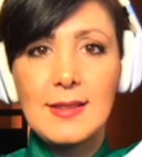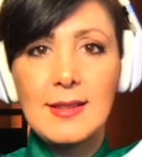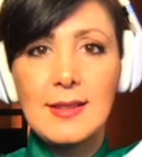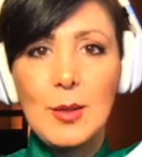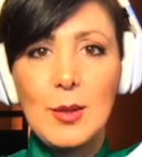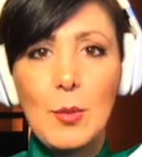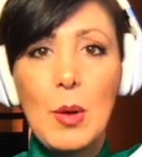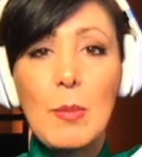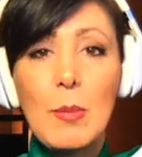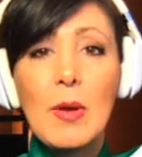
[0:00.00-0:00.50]

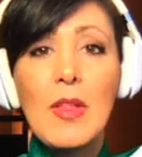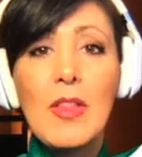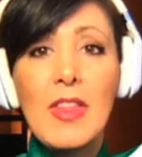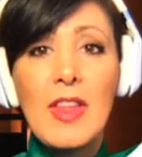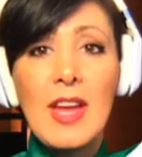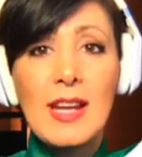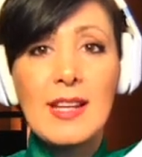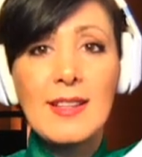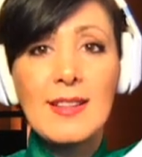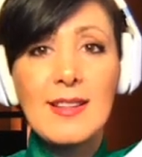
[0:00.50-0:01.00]
We will
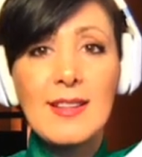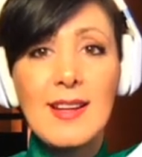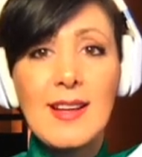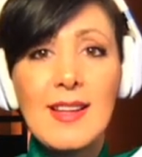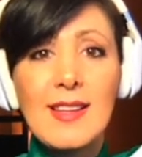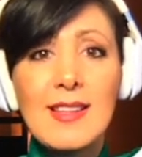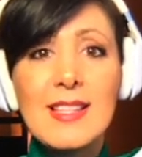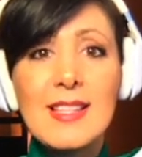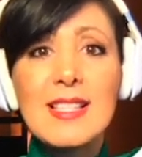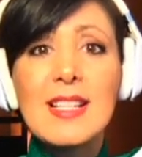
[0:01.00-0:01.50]
then
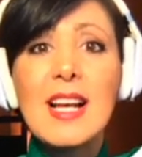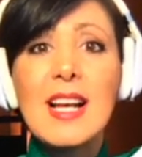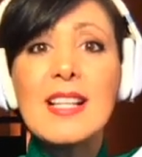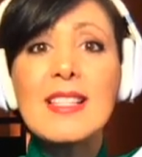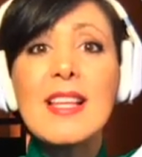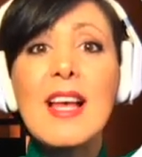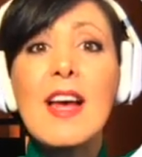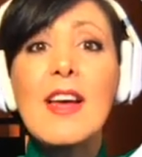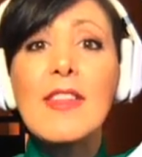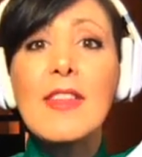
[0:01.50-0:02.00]
discuss
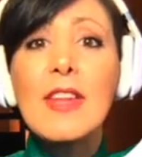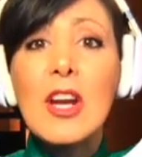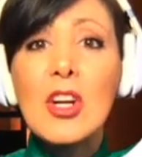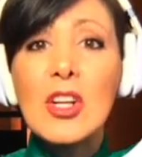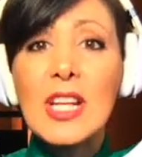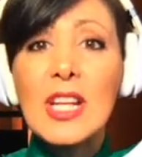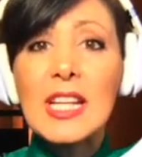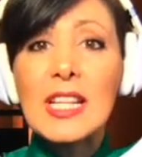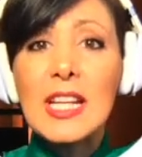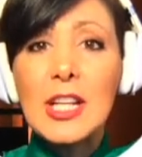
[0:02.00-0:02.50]
the
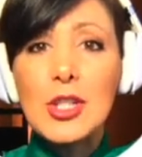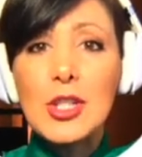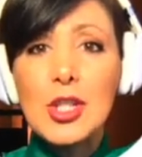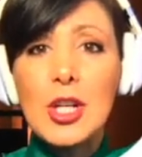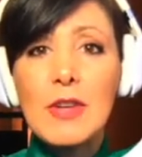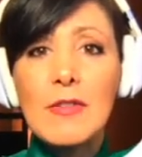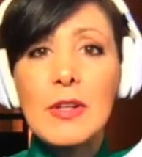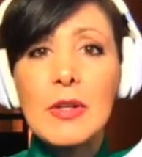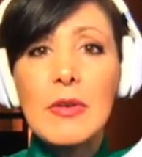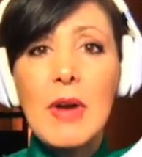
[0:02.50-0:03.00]
architecture
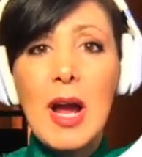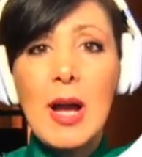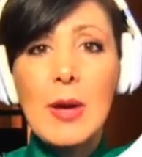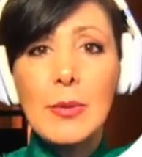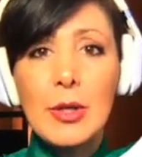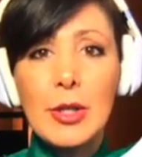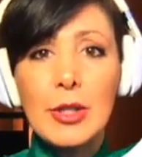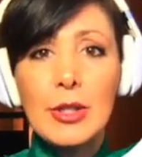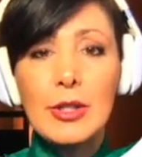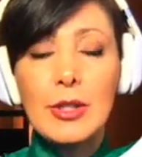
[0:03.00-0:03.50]
of a
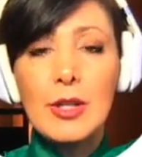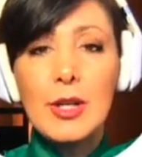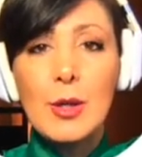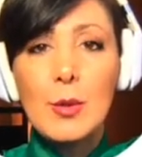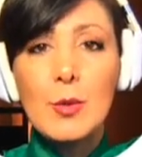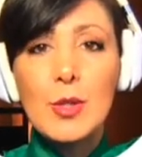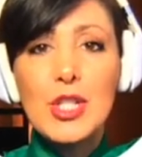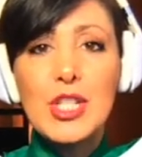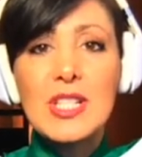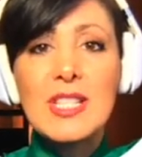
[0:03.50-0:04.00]
router,
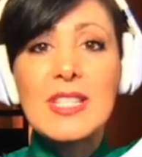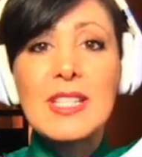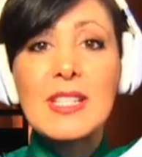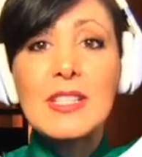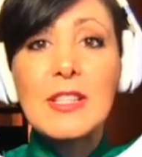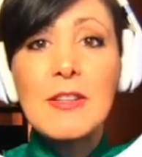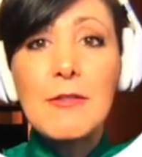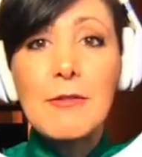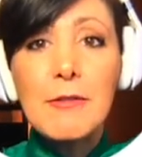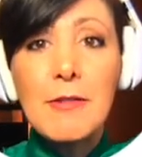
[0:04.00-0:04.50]
which is the
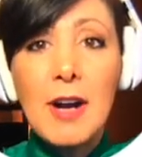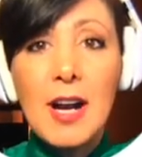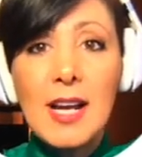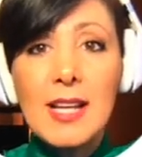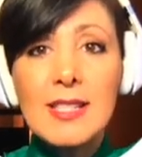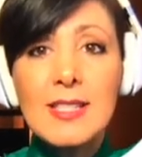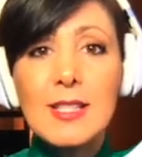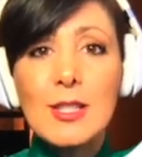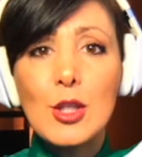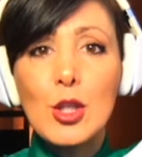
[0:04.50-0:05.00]

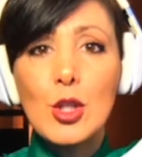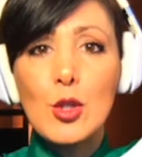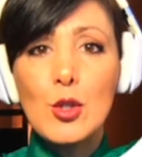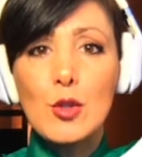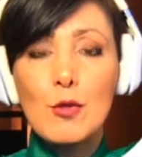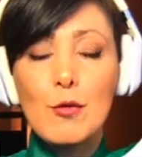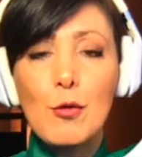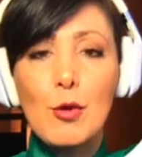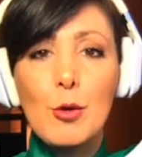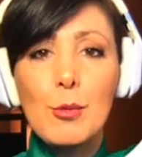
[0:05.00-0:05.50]
device used
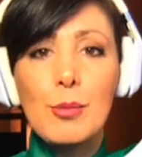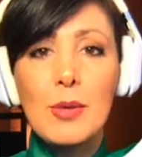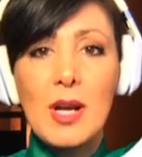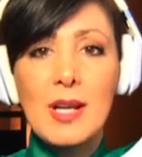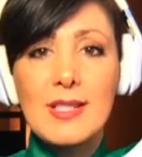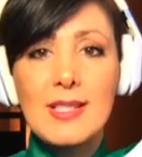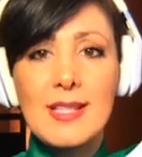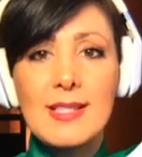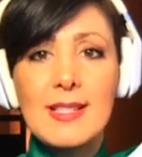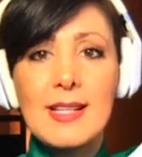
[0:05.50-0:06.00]
for
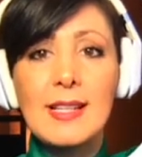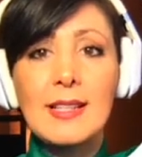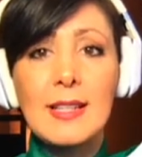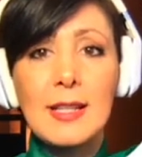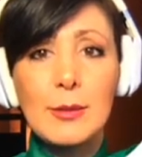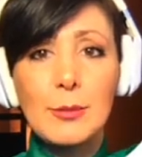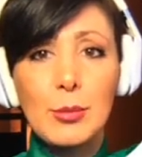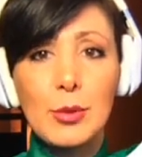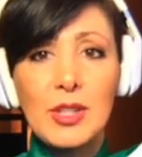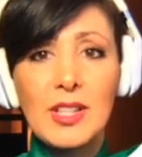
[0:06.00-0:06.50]
processing
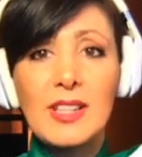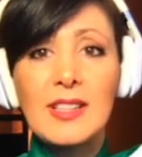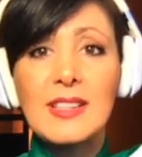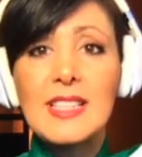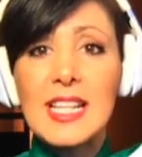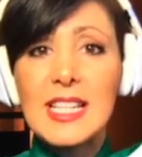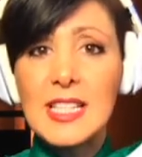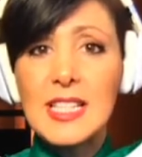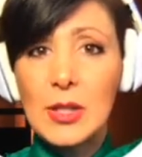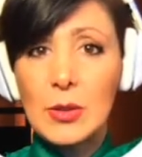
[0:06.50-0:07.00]
network
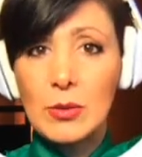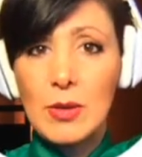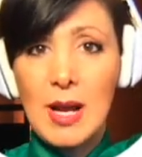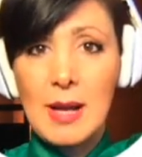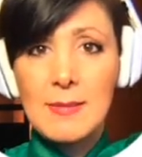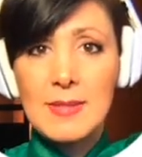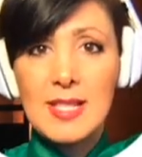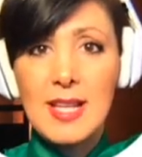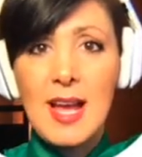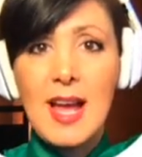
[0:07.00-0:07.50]

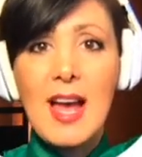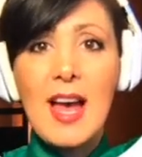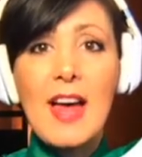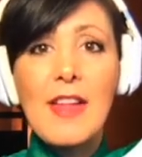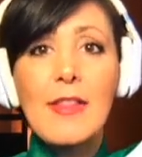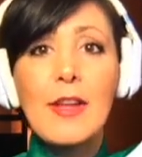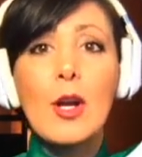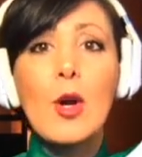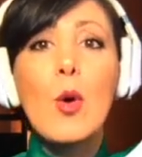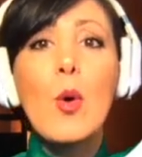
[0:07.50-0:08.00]
datagrams at
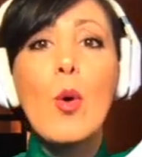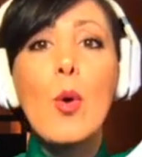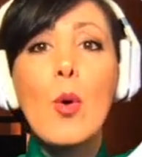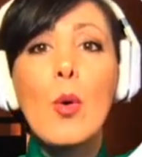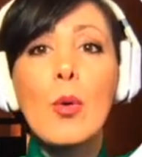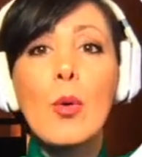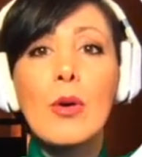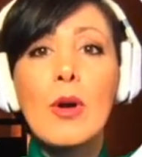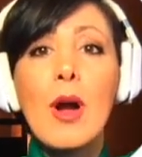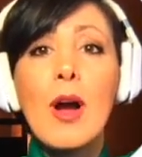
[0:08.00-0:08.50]
the
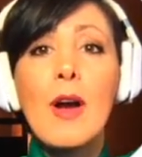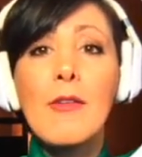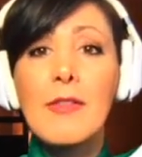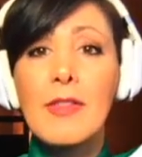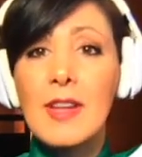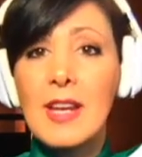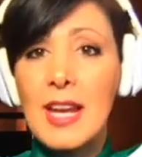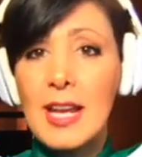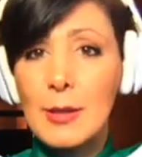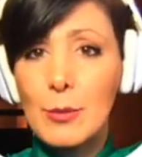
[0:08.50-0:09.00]
core of the
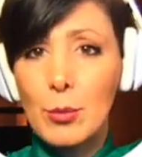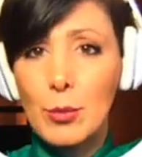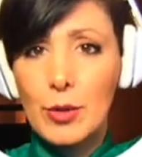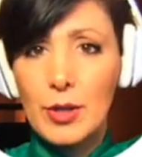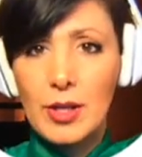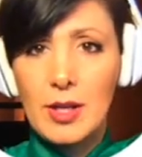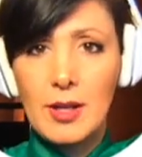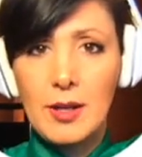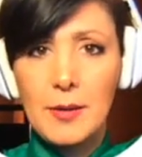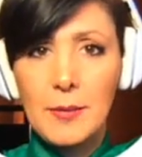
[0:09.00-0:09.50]

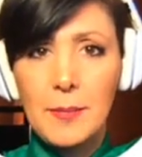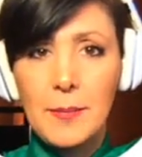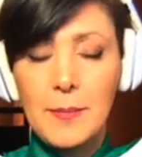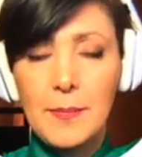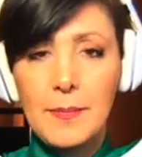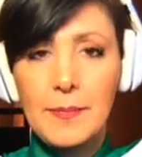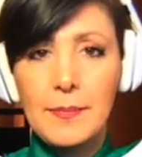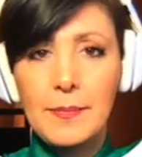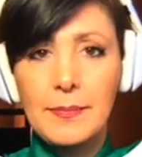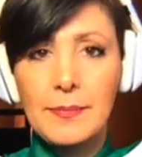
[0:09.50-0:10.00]
network,
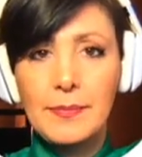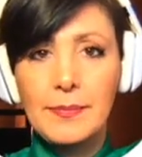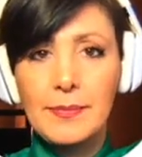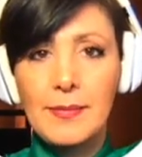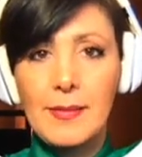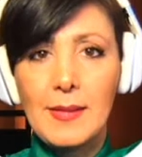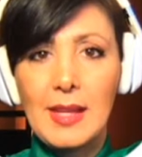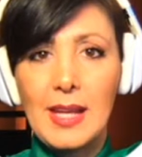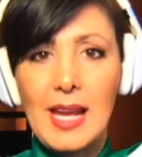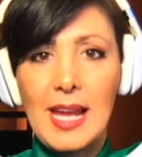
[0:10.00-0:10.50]

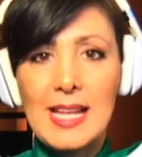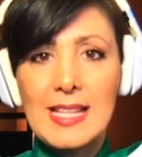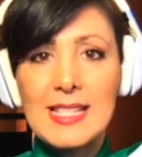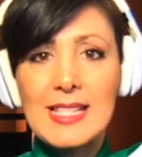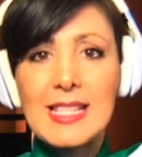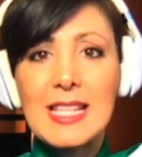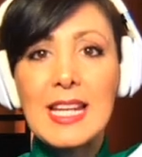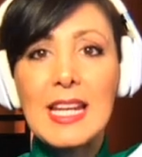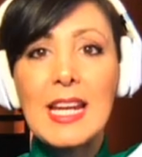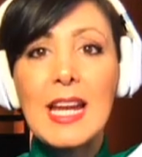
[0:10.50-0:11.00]
and
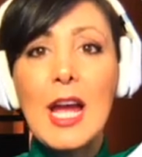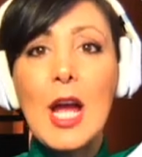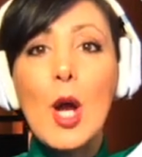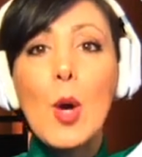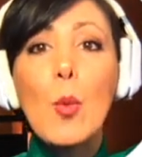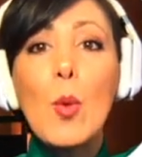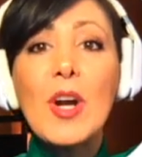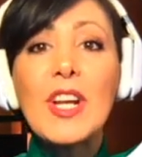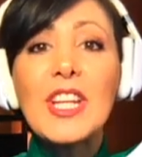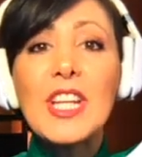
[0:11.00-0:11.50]
see
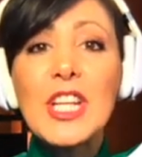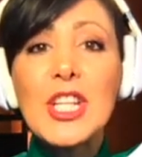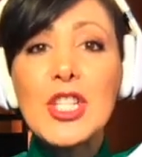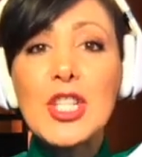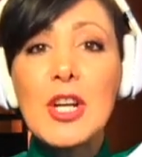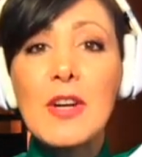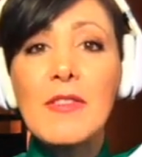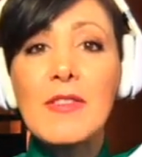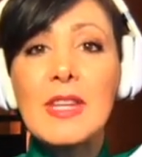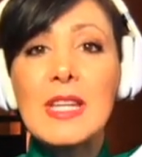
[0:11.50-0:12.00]
what each
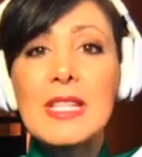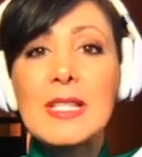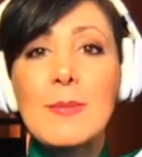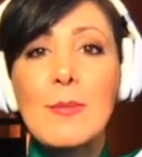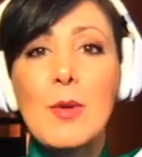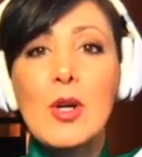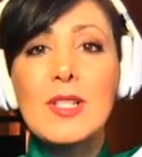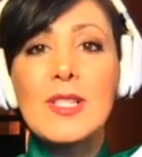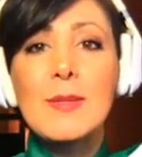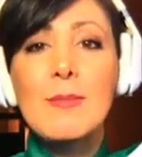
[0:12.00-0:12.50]
of these
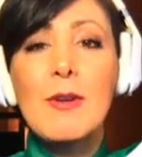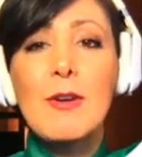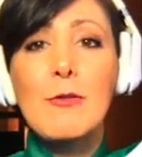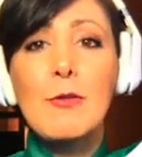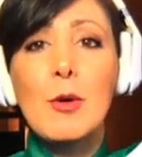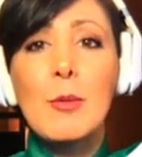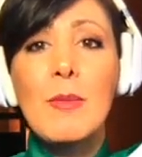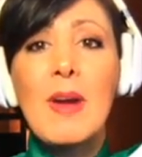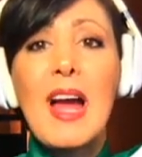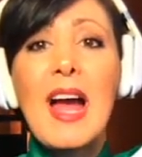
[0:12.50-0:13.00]
parts
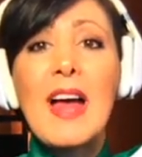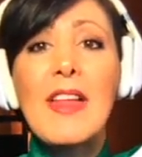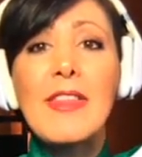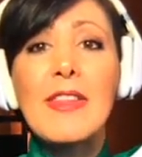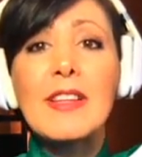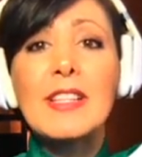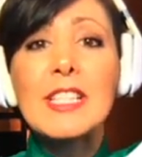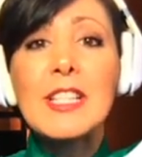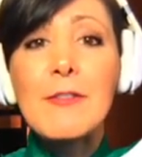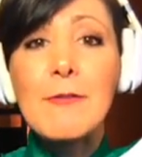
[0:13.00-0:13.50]
perform at the
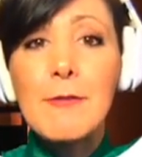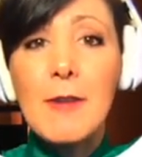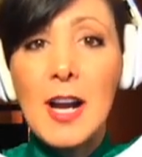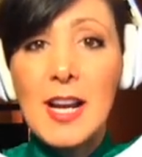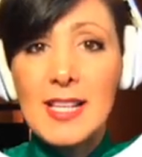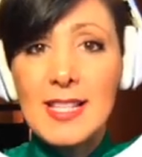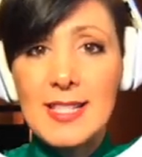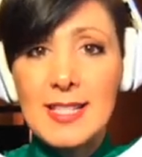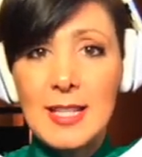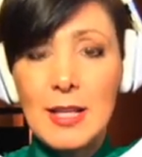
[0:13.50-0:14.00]

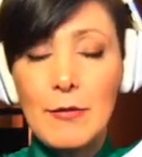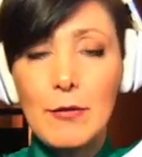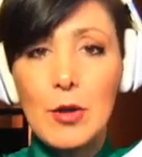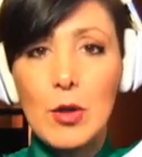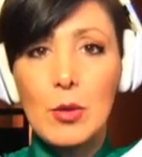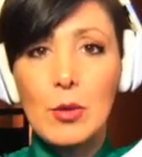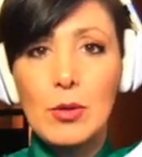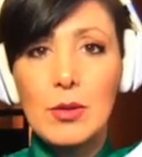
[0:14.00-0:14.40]
device level.